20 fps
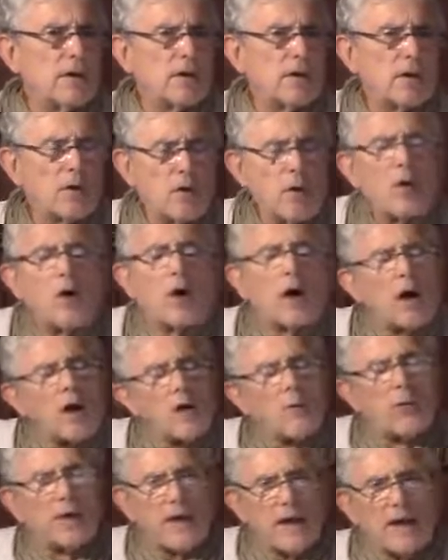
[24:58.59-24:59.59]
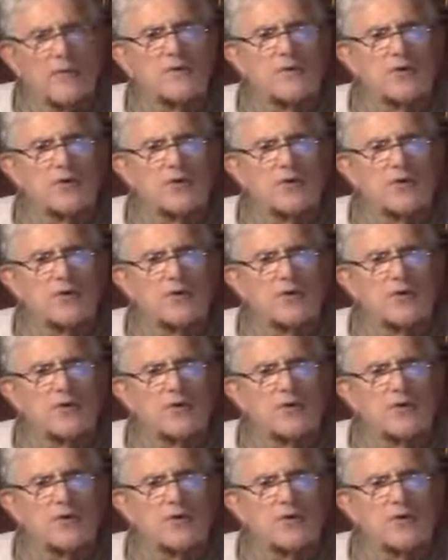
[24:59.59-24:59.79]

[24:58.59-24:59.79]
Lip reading: You know, we have